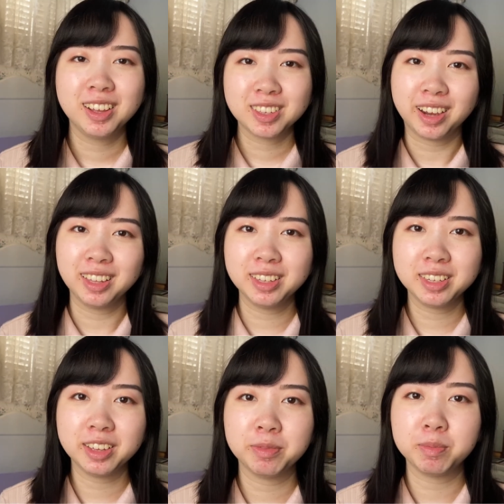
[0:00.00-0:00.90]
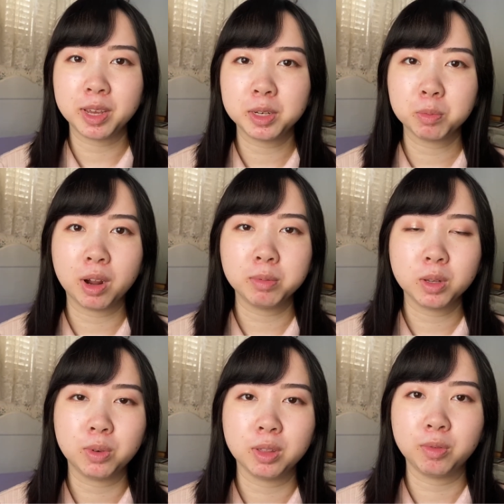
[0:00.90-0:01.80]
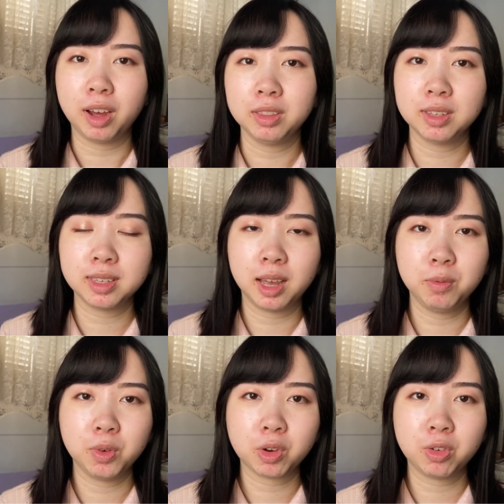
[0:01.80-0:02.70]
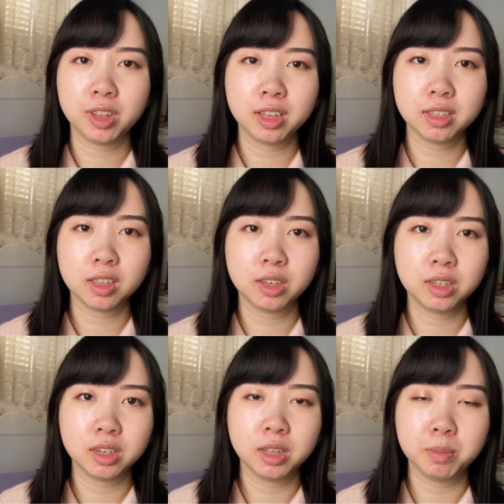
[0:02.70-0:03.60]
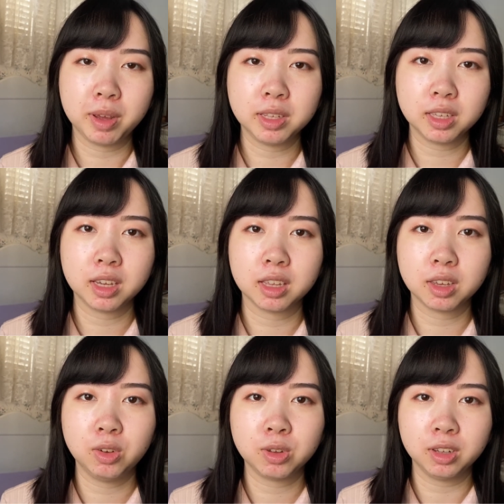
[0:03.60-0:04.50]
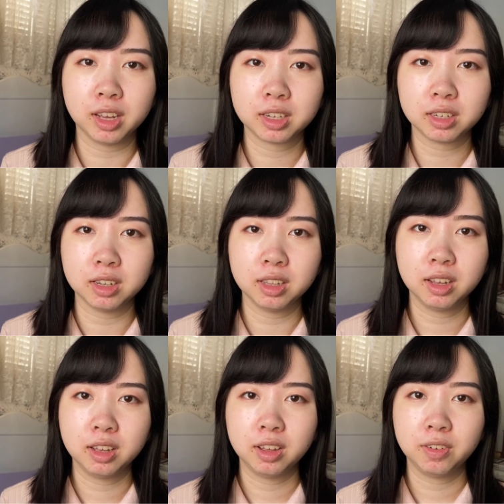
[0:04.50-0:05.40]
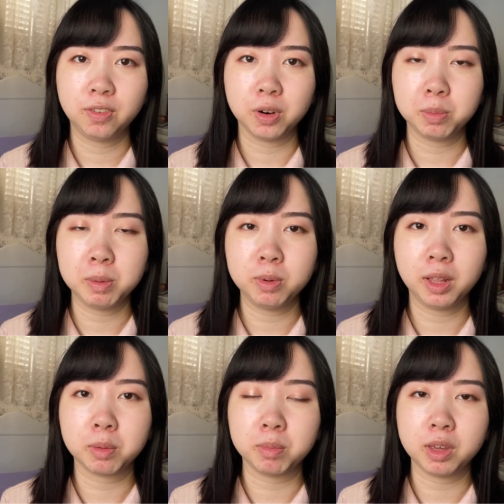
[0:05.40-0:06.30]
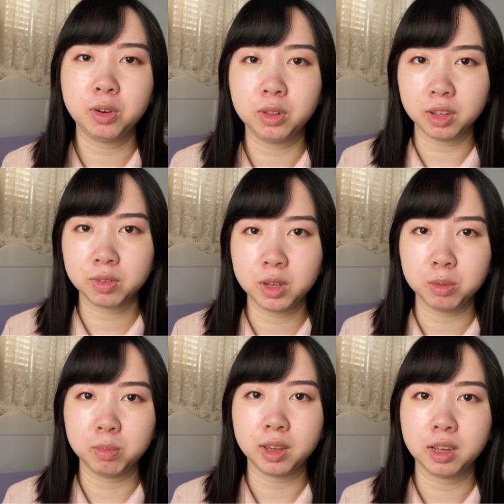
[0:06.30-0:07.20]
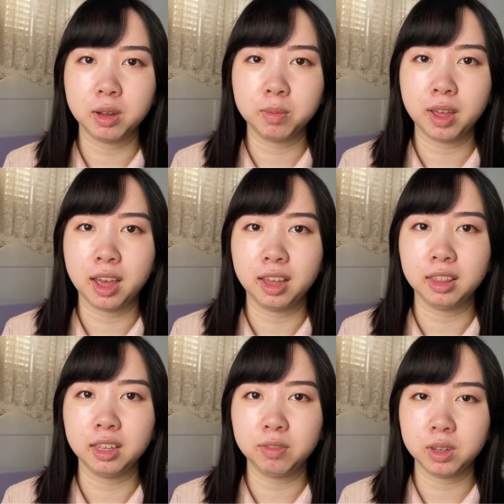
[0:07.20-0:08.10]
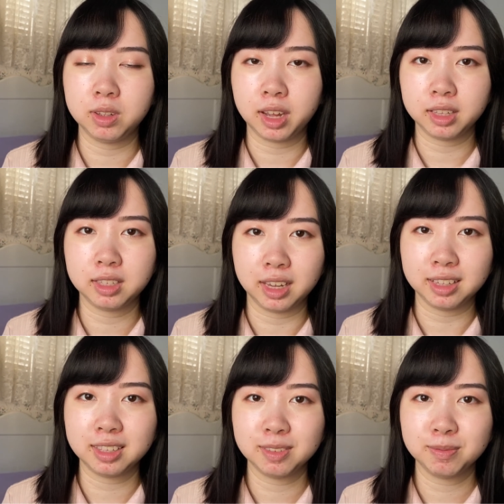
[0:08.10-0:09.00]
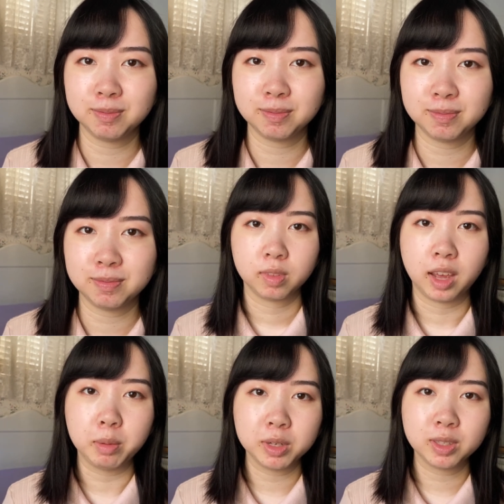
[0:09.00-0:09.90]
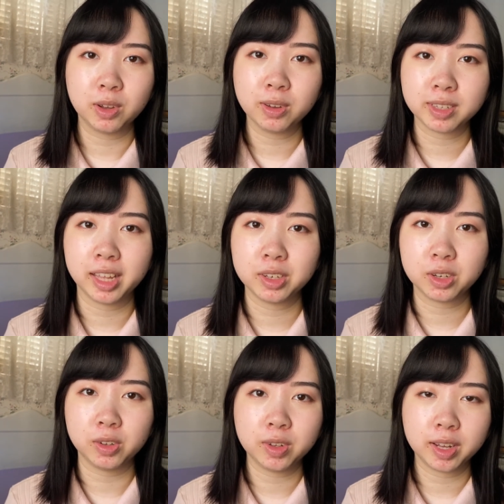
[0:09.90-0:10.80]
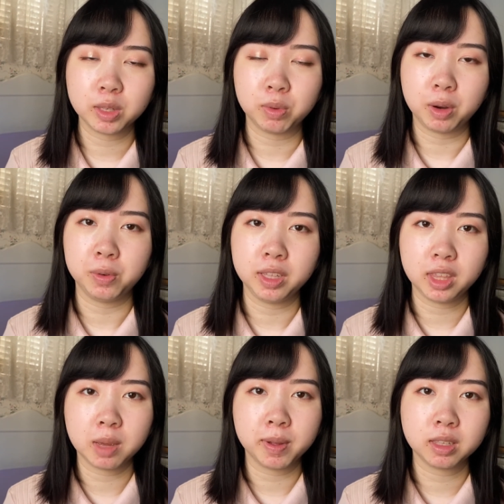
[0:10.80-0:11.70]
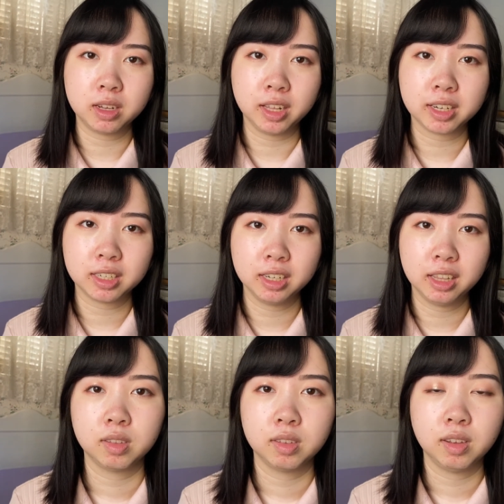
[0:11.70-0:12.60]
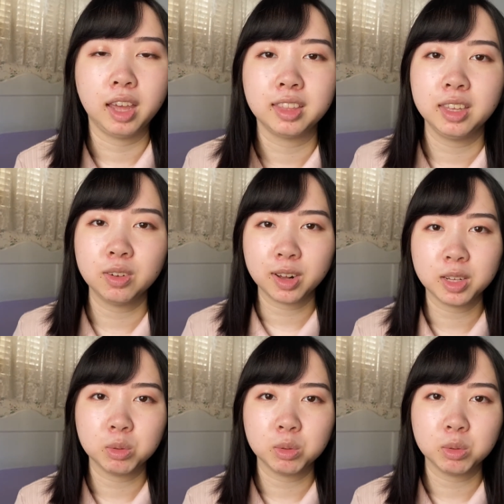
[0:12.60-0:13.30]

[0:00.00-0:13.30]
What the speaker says: So I'd like to give major props to Wet n Wild this time for creating such an amazing and cute collection for people like me who love cute makeup and live in the United States. I'm just so excited to show you guys what I really think about this collection, and then you guys